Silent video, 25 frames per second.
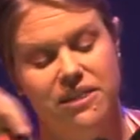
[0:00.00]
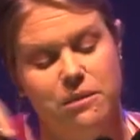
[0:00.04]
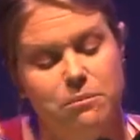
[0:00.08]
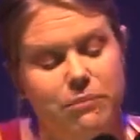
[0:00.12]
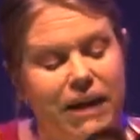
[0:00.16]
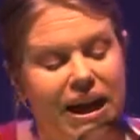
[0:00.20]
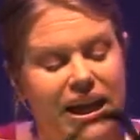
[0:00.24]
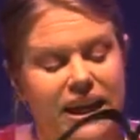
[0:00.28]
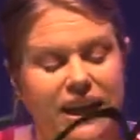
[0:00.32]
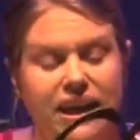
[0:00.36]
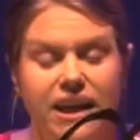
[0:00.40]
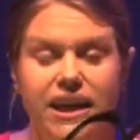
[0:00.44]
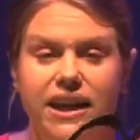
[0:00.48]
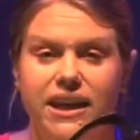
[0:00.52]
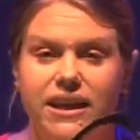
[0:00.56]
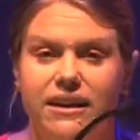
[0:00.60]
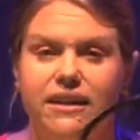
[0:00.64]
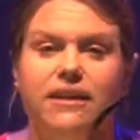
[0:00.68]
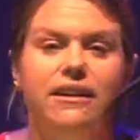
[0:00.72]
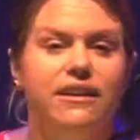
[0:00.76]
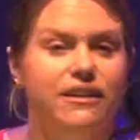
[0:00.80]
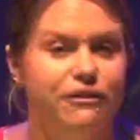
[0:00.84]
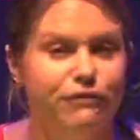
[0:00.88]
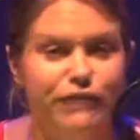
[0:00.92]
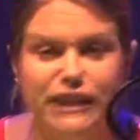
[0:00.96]
them back in,
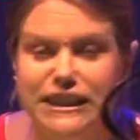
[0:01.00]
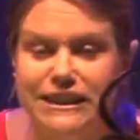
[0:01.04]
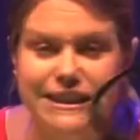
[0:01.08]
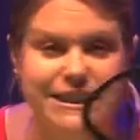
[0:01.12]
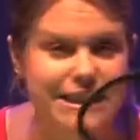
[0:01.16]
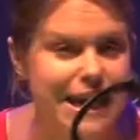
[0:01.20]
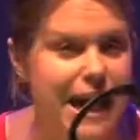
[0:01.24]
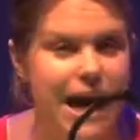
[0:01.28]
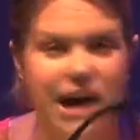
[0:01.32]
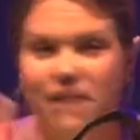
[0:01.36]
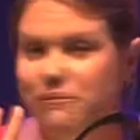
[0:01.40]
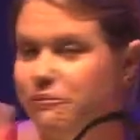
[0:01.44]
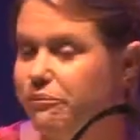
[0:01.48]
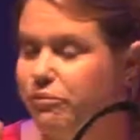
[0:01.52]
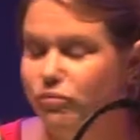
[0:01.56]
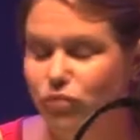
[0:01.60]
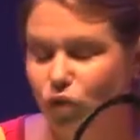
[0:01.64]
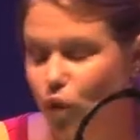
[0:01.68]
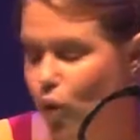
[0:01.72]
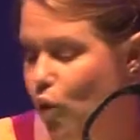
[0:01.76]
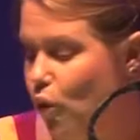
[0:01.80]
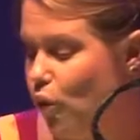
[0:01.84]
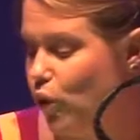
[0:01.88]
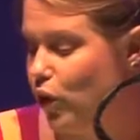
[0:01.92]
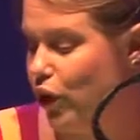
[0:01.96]
fix it up,
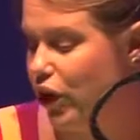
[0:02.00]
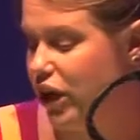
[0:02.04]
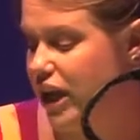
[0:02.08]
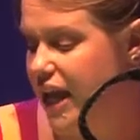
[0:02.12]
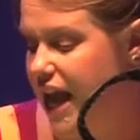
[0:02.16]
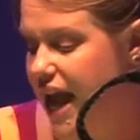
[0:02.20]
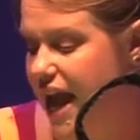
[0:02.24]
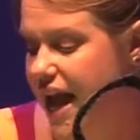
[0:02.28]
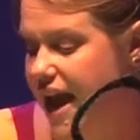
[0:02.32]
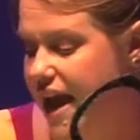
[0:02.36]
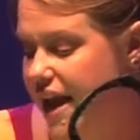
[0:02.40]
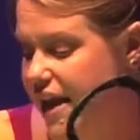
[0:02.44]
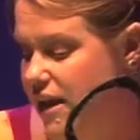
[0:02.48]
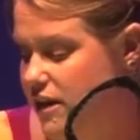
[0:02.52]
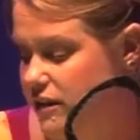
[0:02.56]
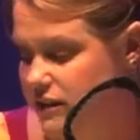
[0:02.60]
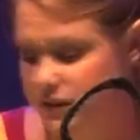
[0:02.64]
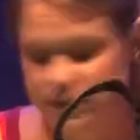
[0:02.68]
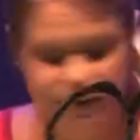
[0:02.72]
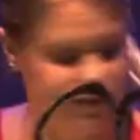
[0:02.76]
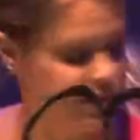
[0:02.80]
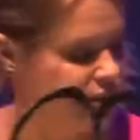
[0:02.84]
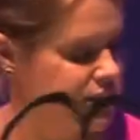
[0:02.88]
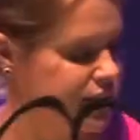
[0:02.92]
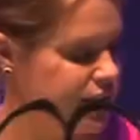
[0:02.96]
all okay.
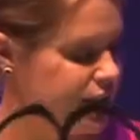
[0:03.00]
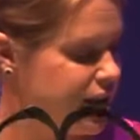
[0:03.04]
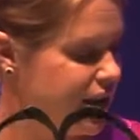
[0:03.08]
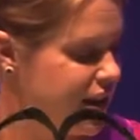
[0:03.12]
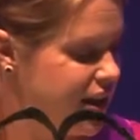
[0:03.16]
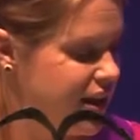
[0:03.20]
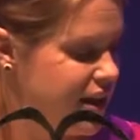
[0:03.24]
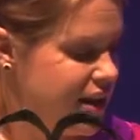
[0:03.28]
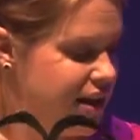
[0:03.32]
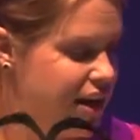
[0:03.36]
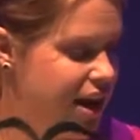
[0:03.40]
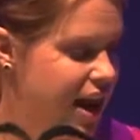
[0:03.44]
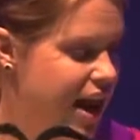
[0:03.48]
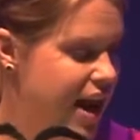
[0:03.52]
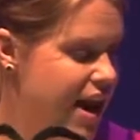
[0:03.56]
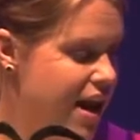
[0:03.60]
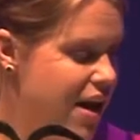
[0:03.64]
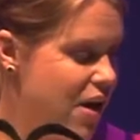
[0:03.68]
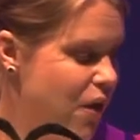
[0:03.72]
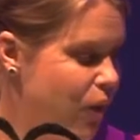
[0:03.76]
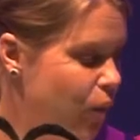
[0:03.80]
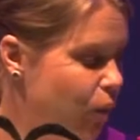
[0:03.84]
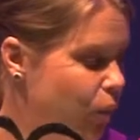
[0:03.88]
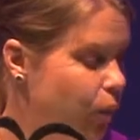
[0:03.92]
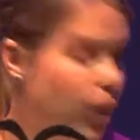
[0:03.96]

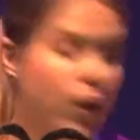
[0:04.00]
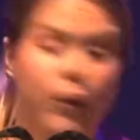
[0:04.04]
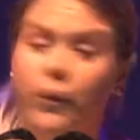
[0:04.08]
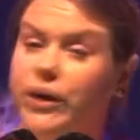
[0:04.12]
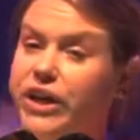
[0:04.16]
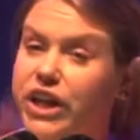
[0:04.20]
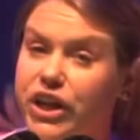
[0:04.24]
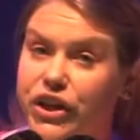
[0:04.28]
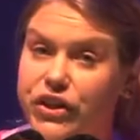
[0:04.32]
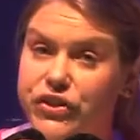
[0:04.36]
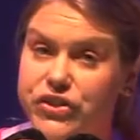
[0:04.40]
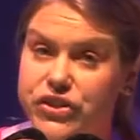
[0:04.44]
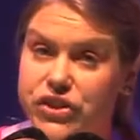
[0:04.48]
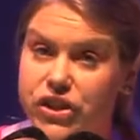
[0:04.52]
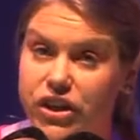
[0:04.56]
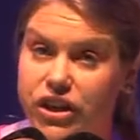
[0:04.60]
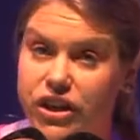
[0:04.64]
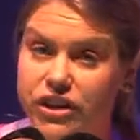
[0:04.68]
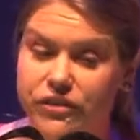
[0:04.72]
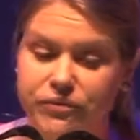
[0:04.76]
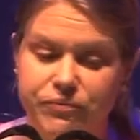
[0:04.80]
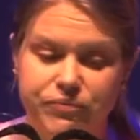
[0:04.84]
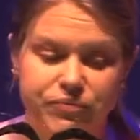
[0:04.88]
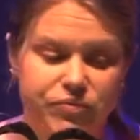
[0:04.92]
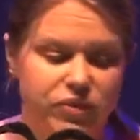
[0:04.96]
Now, what we're going to do
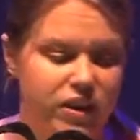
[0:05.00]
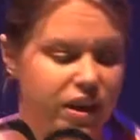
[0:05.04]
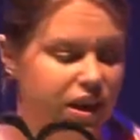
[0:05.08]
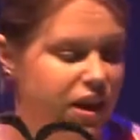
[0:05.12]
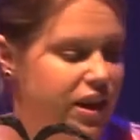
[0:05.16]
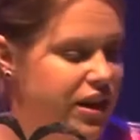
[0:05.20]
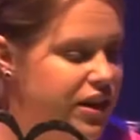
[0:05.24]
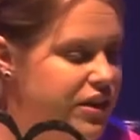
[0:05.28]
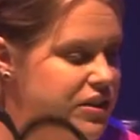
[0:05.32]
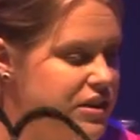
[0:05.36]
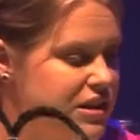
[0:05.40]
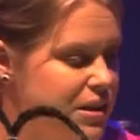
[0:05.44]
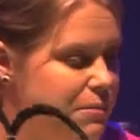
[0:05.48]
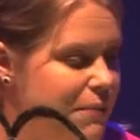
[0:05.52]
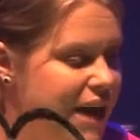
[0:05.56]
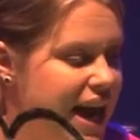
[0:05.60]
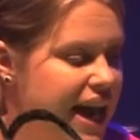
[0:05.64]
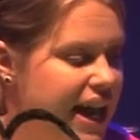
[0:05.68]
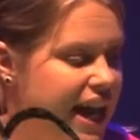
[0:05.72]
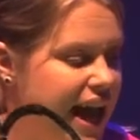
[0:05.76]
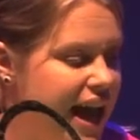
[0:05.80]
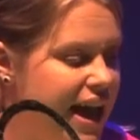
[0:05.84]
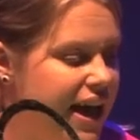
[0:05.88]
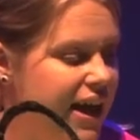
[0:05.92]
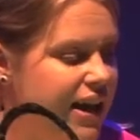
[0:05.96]
to
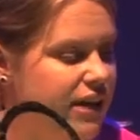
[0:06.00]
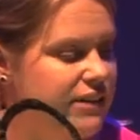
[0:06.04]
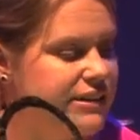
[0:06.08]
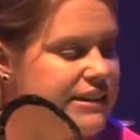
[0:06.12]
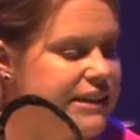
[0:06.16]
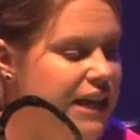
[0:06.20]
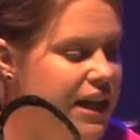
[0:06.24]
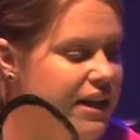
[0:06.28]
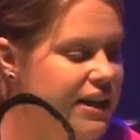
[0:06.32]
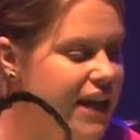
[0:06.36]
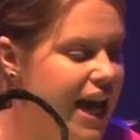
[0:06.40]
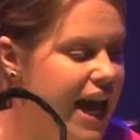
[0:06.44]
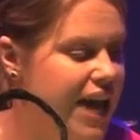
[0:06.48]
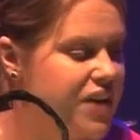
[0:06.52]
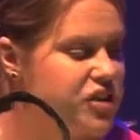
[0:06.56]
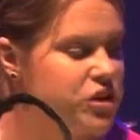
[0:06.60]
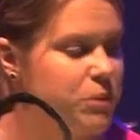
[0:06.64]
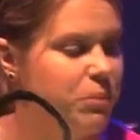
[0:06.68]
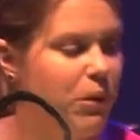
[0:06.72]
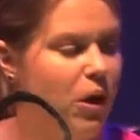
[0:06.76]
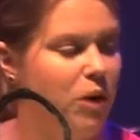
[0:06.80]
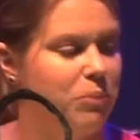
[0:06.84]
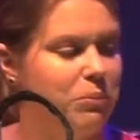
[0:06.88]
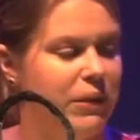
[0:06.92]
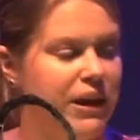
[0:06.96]
make our sun catcher
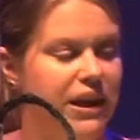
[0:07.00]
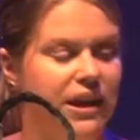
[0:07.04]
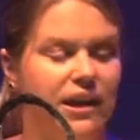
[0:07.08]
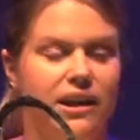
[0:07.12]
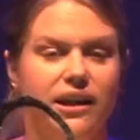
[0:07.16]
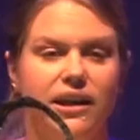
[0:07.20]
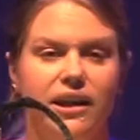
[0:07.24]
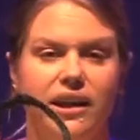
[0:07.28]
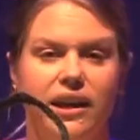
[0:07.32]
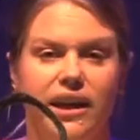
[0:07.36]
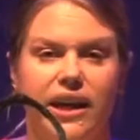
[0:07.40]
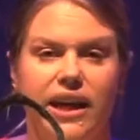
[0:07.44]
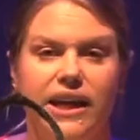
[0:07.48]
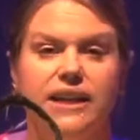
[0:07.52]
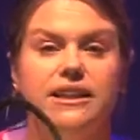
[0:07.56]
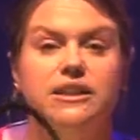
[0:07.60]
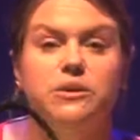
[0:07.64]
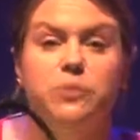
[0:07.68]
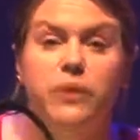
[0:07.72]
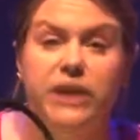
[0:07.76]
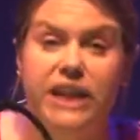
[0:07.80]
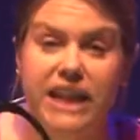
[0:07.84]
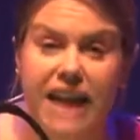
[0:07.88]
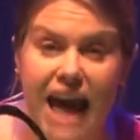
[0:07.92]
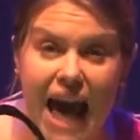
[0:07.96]
poppy is
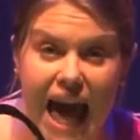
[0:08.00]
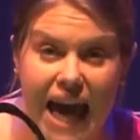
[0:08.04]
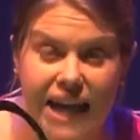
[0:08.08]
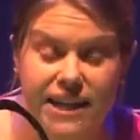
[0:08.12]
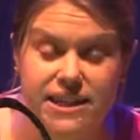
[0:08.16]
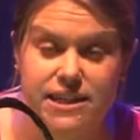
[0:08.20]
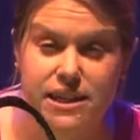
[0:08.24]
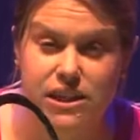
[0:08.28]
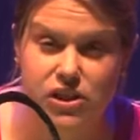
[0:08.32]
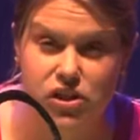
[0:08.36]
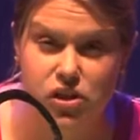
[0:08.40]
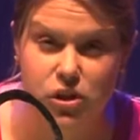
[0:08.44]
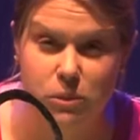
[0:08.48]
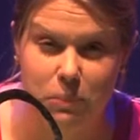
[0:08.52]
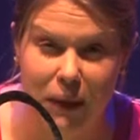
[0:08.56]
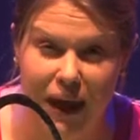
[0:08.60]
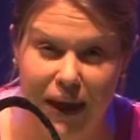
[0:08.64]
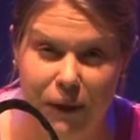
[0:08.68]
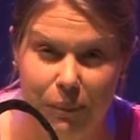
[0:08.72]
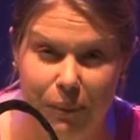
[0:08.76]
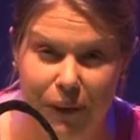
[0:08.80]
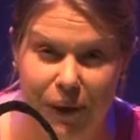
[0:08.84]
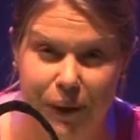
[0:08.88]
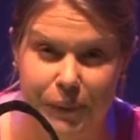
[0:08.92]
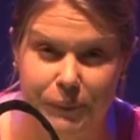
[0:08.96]
we're going to add tissue
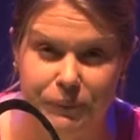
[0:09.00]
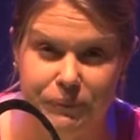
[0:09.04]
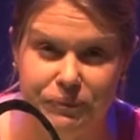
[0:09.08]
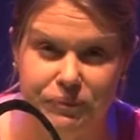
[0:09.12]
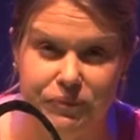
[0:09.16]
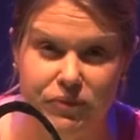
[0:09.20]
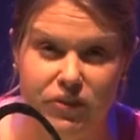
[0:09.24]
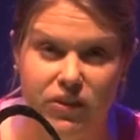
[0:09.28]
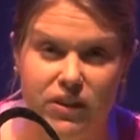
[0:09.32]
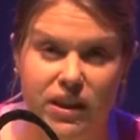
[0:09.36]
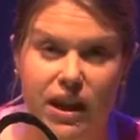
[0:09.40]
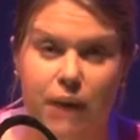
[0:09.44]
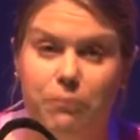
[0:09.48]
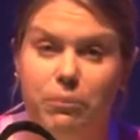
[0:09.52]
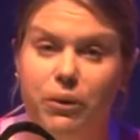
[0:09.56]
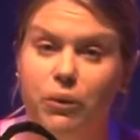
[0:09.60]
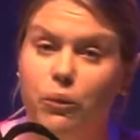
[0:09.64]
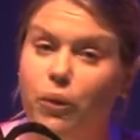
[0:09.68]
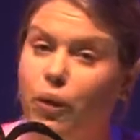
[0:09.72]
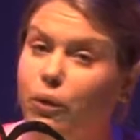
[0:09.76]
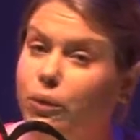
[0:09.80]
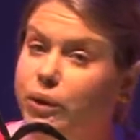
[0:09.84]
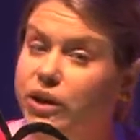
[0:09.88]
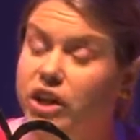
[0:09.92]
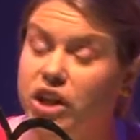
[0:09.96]
paper. Now, but
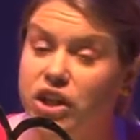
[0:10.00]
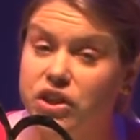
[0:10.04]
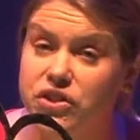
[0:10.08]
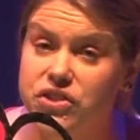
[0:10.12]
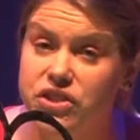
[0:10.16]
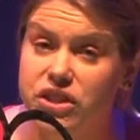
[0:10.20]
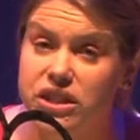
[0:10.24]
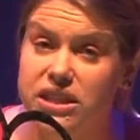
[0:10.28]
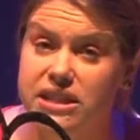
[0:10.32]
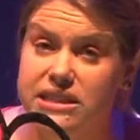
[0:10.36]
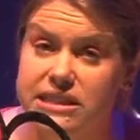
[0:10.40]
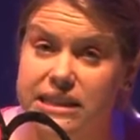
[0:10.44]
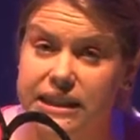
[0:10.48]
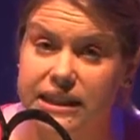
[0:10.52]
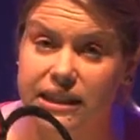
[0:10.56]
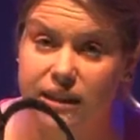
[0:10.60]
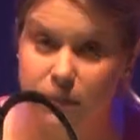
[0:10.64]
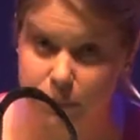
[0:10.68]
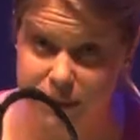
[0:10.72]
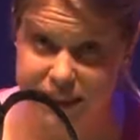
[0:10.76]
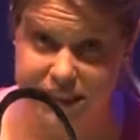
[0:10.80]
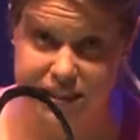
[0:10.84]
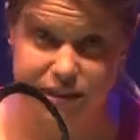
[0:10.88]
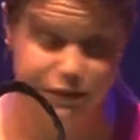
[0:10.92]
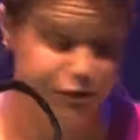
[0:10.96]
what we're going to do that's a little
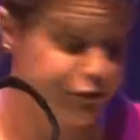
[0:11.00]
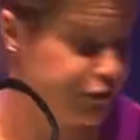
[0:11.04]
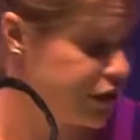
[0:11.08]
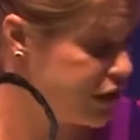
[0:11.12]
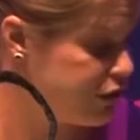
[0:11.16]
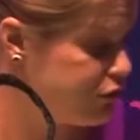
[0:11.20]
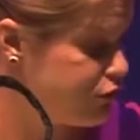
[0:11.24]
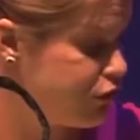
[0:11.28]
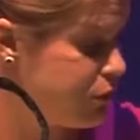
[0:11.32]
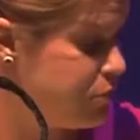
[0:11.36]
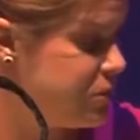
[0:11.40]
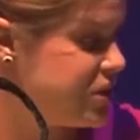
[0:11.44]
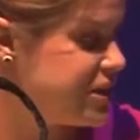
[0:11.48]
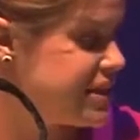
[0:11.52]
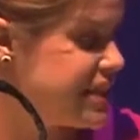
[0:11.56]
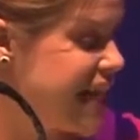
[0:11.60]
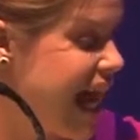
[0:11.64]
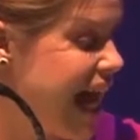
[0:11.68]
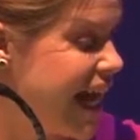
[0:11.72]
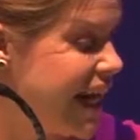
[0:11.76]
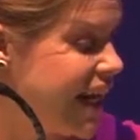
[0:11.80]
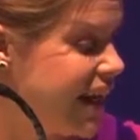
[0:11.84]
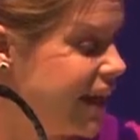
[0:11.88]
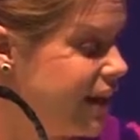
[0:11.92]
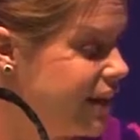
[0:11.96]
bit different from just
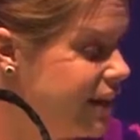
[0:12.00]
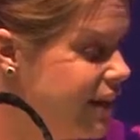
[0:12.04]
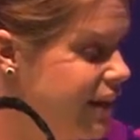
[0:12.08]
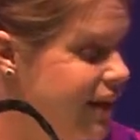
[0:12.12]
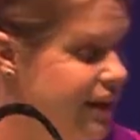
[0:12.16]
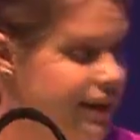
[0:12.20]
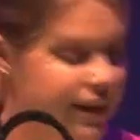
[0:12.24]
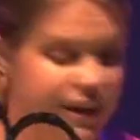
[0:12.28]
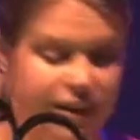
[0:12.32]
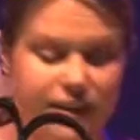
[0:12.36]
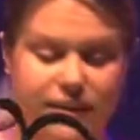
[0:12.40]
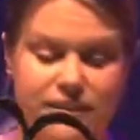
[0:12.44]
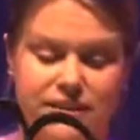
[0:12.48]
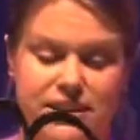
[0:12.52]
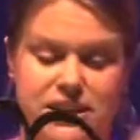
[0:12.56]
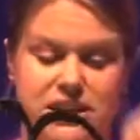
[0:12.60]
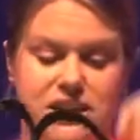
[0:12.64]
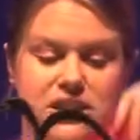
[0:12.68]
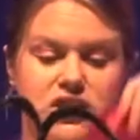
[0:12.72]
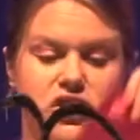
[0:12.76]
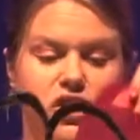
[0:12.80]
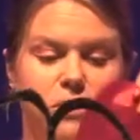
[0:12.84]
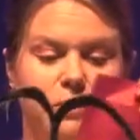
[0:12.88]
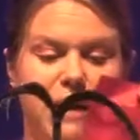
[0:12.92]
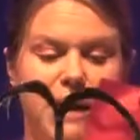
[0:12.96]
adding the
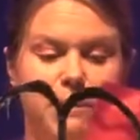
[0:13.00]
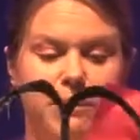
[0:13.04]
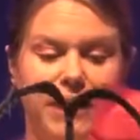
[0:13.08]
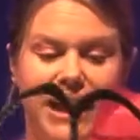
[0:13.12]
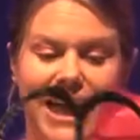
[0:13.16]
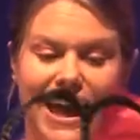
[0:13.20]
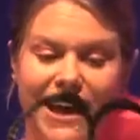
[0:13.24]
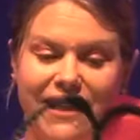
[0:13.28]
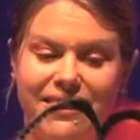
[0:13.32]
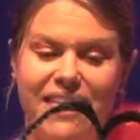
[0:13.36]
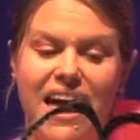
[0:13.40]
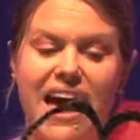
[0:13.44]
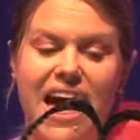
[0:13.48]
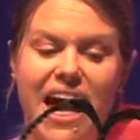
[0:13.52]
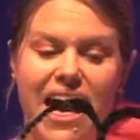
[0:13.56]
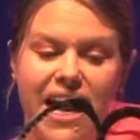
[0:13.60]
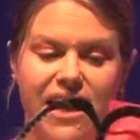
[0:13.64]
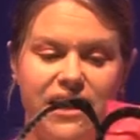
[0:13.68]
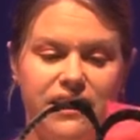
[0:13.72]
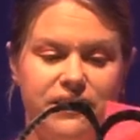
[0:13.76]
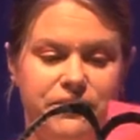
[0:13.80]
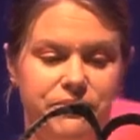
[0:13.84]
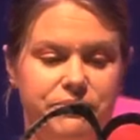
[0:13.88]
tissue paper like that